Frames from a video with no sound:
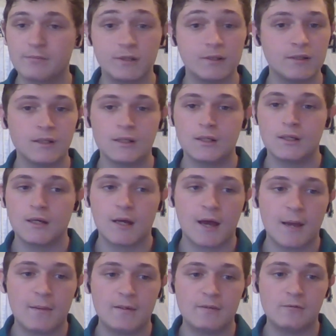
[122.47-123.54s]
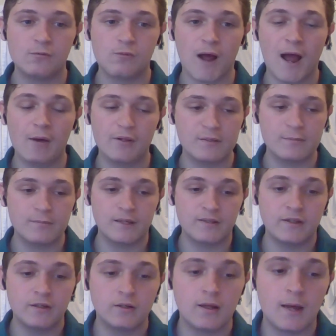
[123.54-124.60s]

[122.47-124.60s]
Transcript: but I mean, wow, it's a big deal.